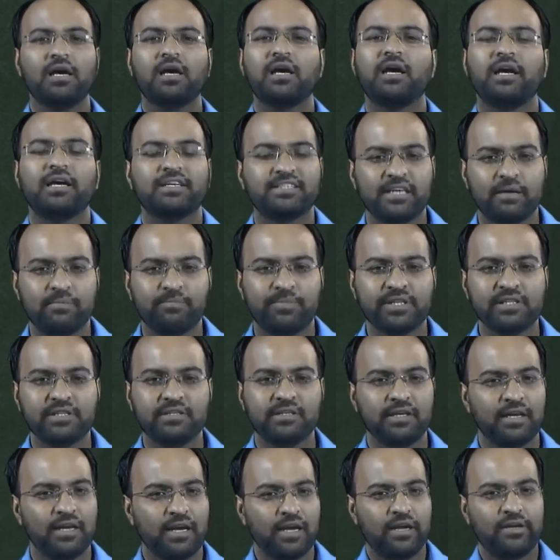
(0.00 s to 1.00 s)
Examples:
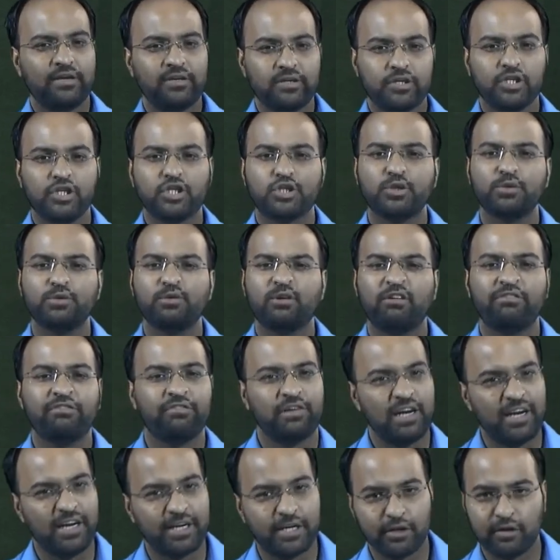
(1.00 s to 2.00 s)
issuing of
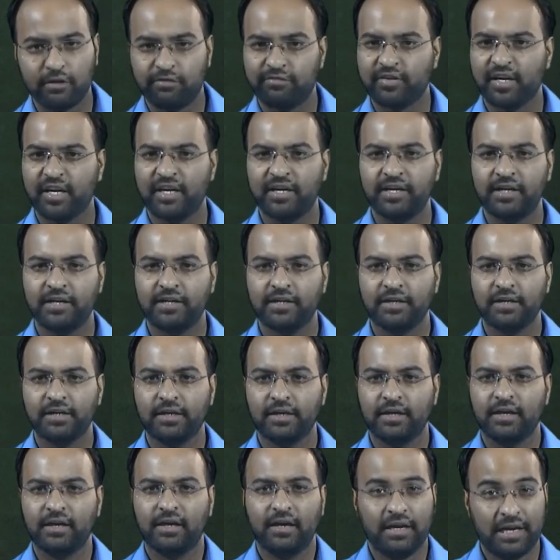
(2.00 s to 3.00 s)
letter of
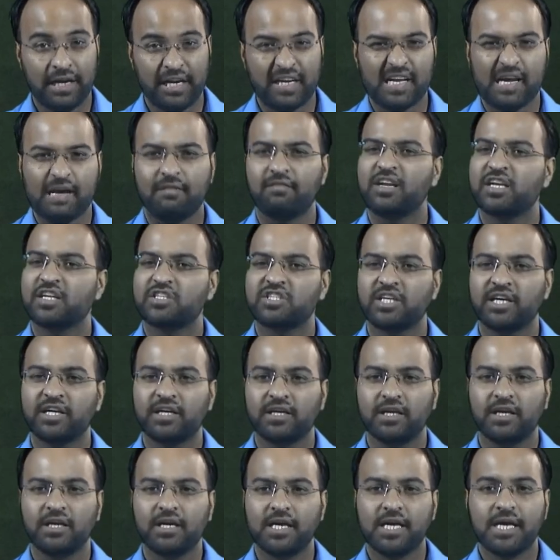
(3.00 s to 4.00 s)
credit, traveler check,
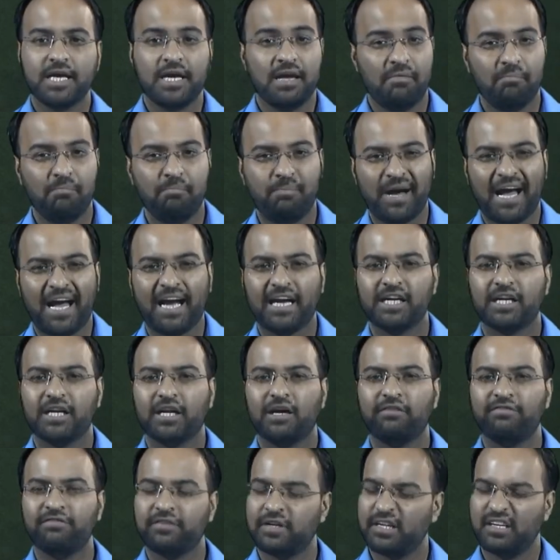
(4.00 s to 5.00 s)
bank
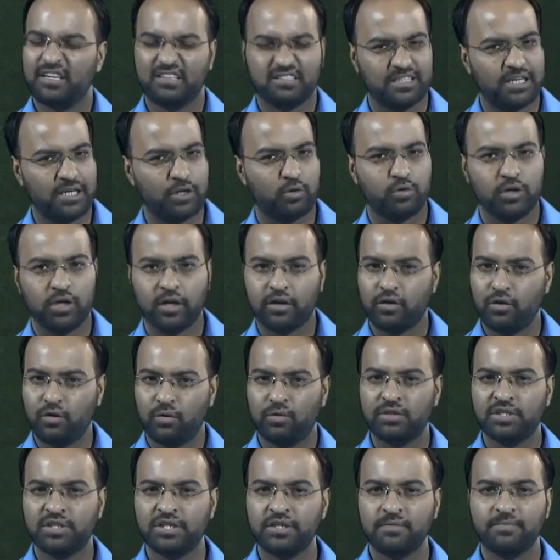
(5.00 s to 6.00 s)
draft, circular
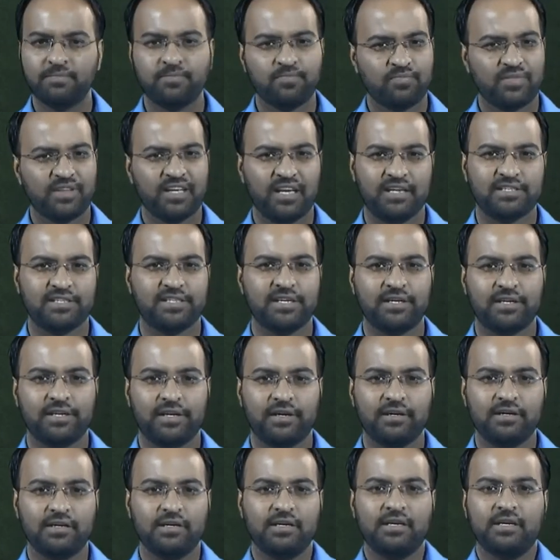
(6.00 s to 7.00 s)
notes, etc.
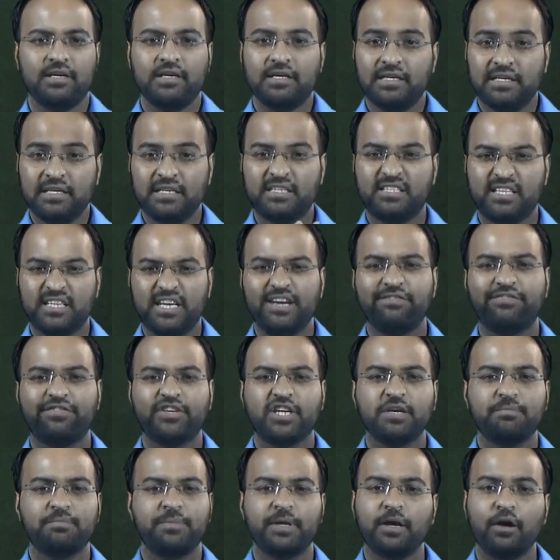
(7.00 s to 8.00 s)

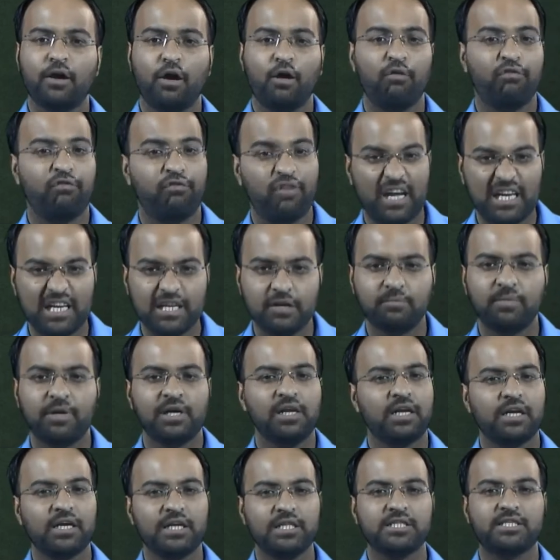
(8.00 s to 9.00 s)
Safekeeping of valuable
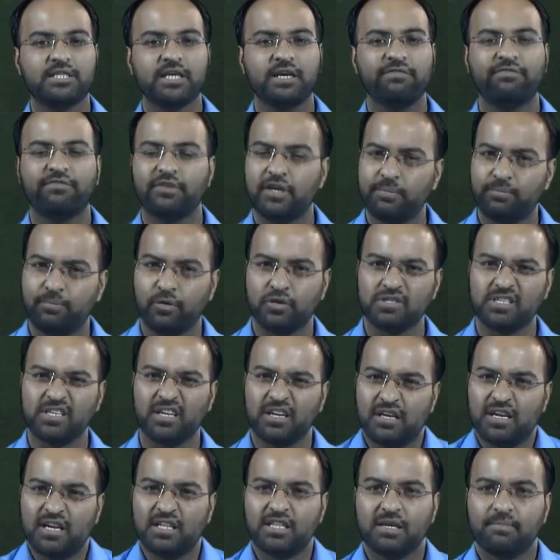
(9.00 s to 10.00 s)
in safe deposit.
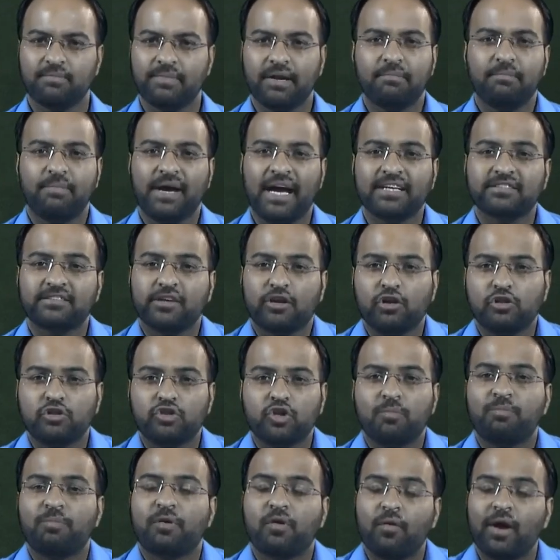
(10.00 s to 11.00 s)
Nothing but banks are also
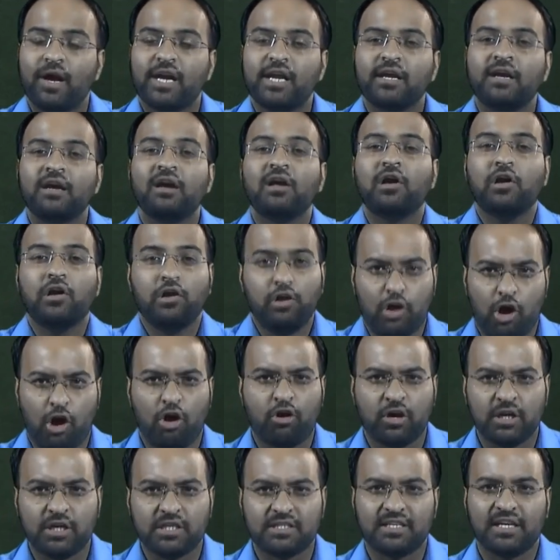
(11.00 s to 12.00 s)
providing
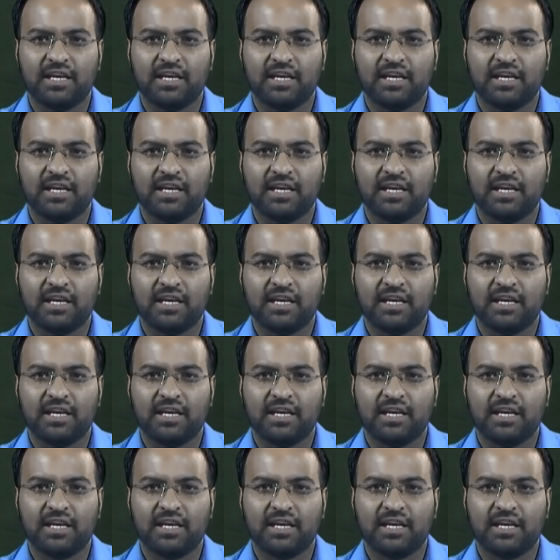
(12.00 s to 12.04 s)
lockers